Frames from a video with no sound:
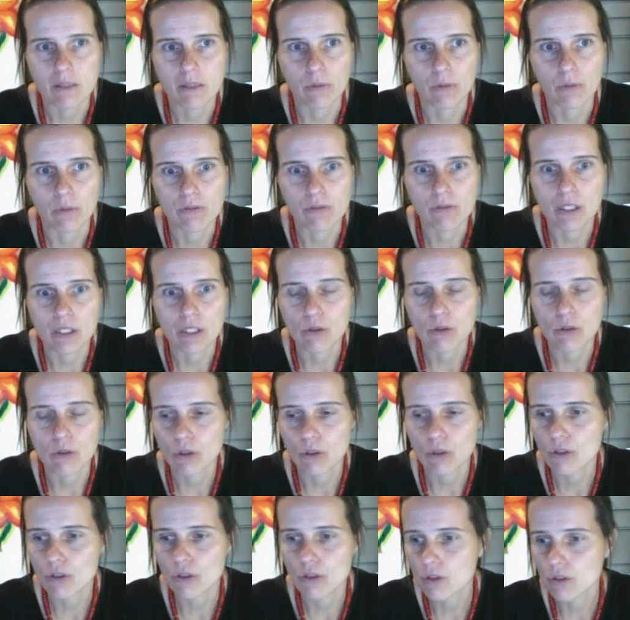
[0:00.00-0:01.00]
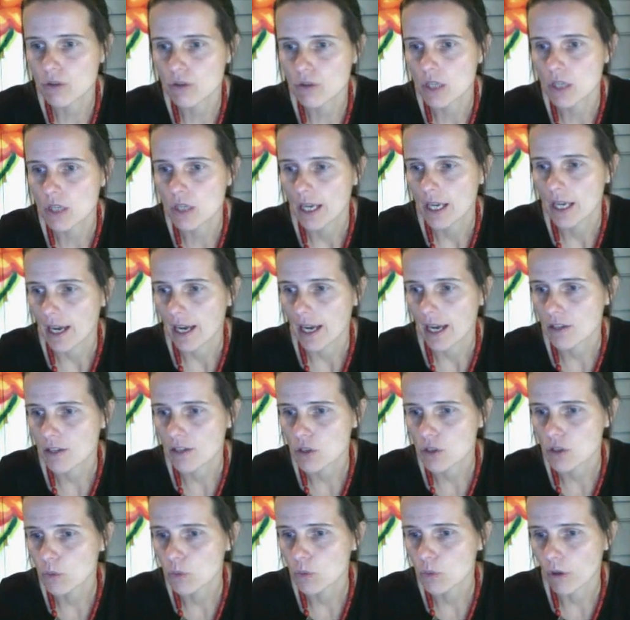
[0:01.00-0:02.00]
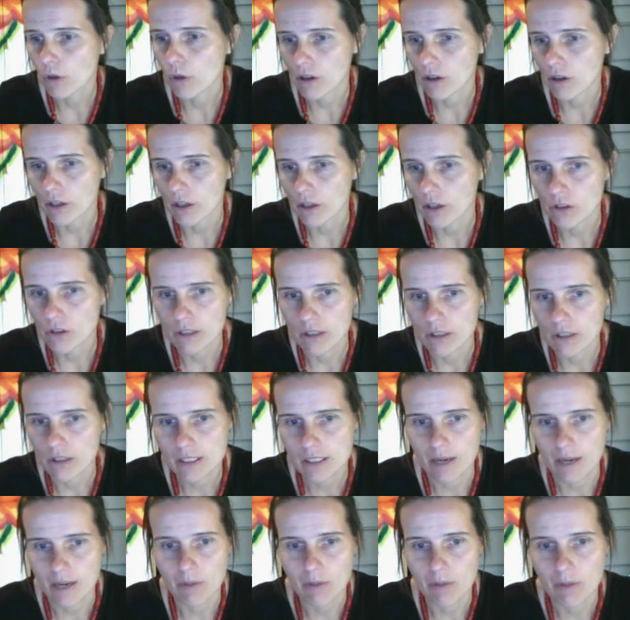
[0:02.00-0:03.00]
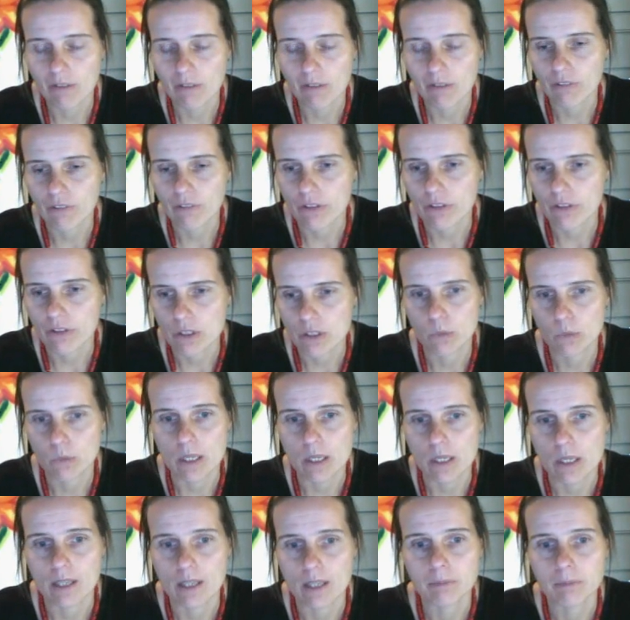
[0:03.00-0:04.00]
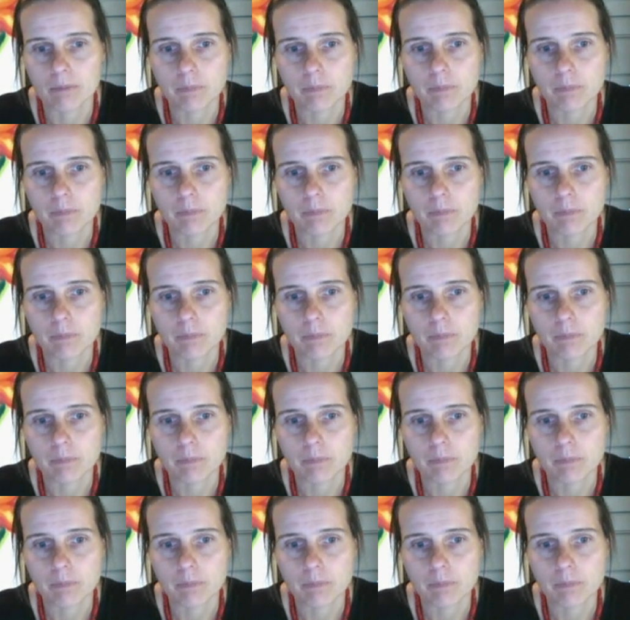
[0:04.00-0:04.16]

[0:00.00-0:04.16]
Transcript: briefs that you can use as you work on your assignment for this week.